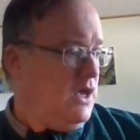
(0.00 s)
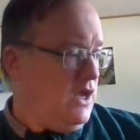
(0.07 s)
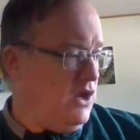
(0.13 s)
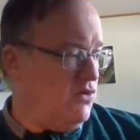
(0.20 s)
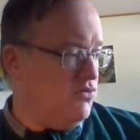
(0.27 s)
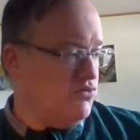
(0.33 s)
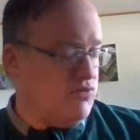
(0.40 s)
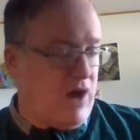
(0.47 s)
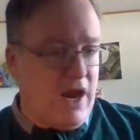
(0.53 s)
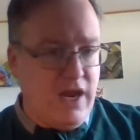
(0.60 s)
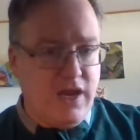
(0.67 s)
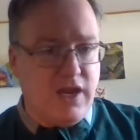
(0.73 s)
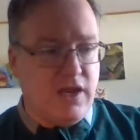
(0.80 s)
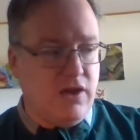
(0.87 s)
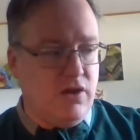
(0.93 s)
In
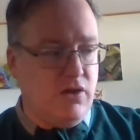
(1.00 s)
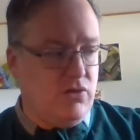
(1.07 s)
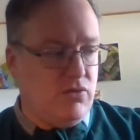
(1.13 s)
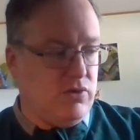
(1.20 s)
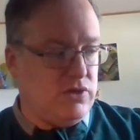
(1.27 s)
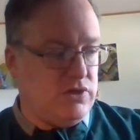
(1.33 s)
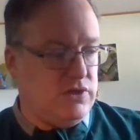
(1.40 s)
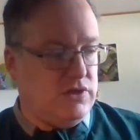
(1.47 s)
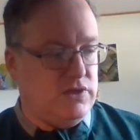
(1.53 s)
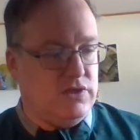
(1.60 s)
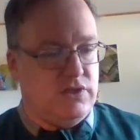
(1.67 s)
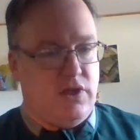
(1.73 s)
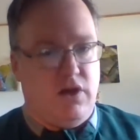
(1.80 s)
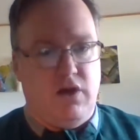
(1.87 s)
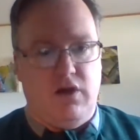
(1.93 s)
writing, which
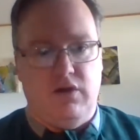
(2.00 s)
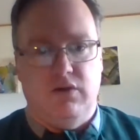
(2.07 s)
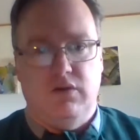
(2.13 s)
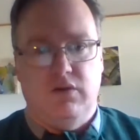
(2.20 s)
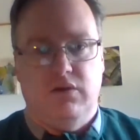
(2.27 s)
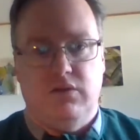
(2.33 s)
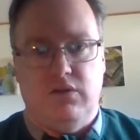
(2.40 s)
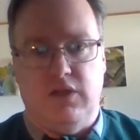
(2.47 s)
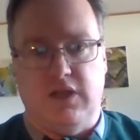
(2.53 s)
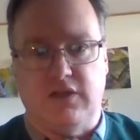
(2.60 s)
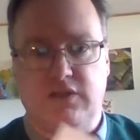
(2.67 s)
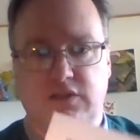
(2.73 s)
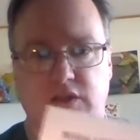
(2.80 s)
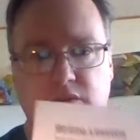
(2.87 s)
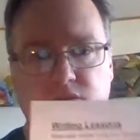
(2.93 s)
is our
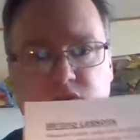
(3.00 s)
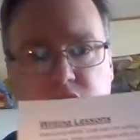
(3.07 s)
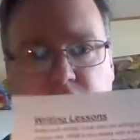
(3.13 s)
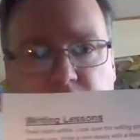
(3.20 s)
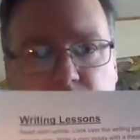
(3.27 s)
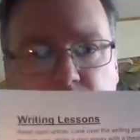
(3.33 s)
next subject that